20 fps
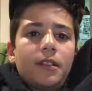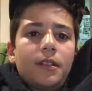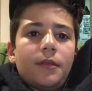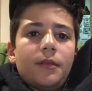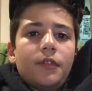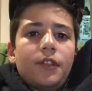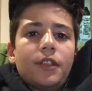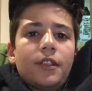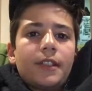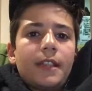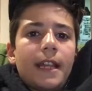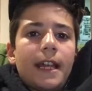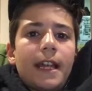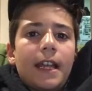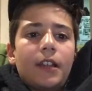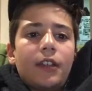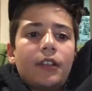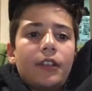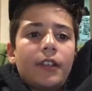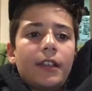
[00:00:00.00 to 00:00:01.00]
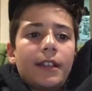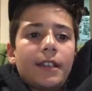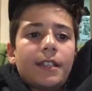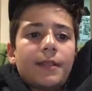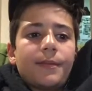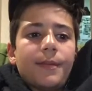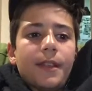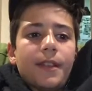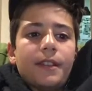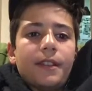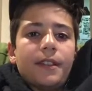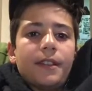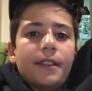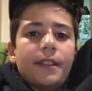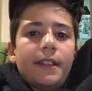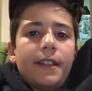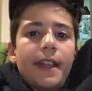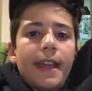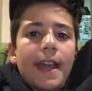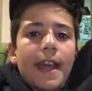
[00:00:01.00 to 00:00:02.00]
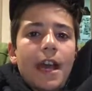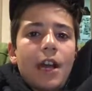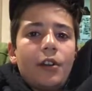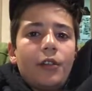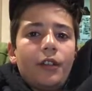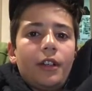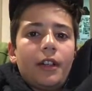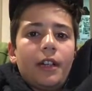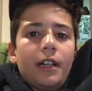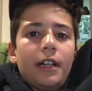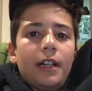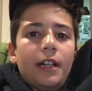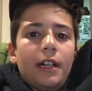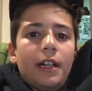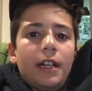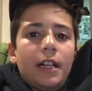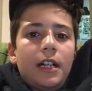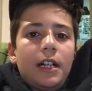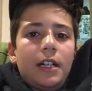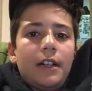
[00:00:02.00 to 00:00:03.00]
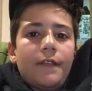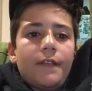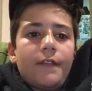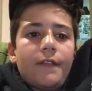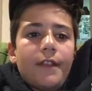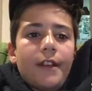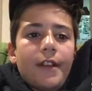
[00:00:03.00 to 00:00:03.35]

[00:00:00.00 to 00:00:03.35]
I'm just angry. I spent an hour and a half